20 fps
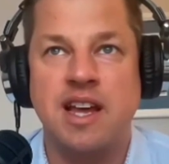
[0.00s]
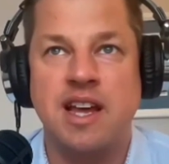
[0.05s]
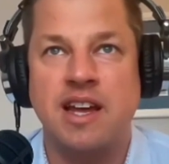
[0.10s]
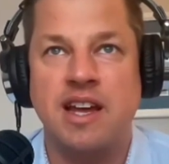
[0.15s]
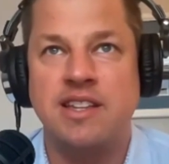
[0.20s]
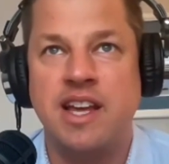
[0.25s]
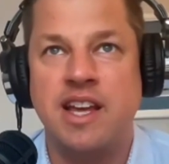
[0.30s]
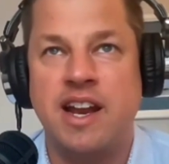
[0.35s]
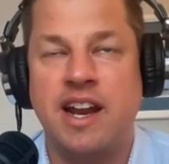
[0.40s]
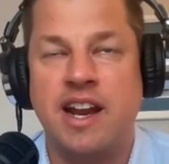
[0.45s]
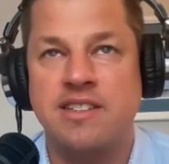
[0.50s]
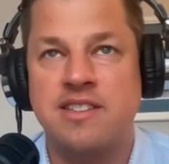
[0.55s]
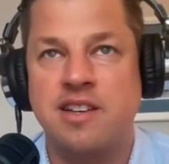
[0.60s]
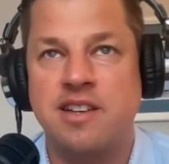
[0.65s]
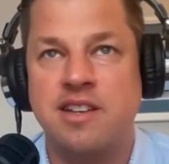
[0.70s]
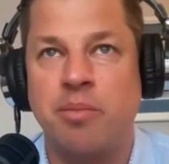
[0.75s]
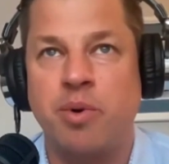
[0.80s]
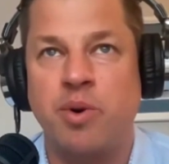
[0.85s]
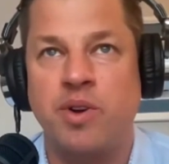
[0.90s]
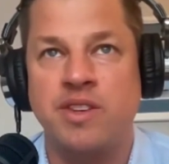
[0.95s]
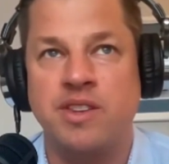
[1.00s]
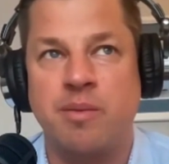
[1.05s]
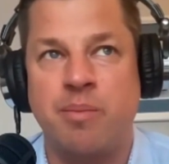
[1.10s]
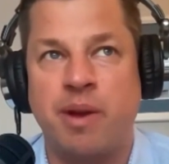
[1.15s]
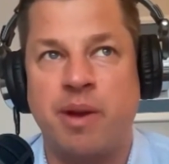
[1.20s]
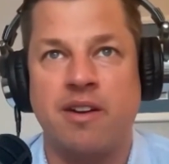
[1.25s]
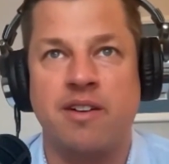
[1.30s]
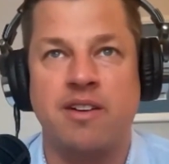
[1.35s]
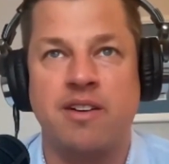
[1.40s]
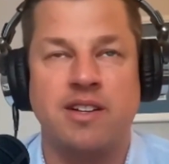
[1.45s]
And then at some point the
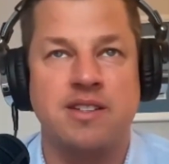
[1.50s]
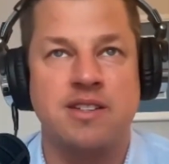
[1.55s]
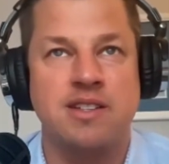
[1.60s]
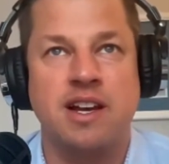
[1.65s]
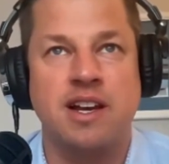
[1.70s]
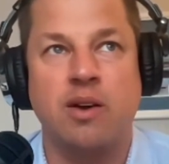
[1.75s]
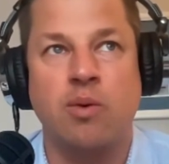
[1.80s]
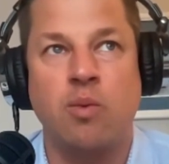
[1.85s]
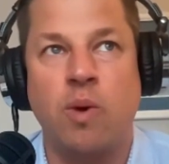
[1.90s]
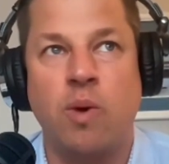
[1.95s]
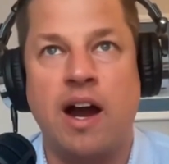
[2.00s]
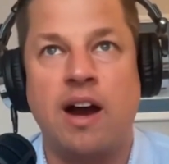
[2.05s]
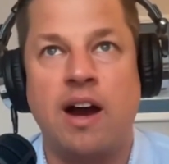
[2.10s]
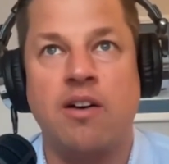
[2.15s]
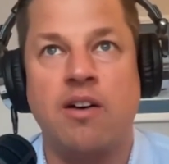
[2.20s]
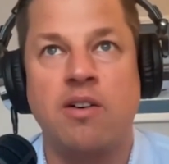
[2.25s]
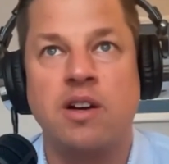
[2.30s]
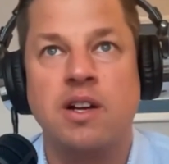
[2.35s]
parent is like, wow,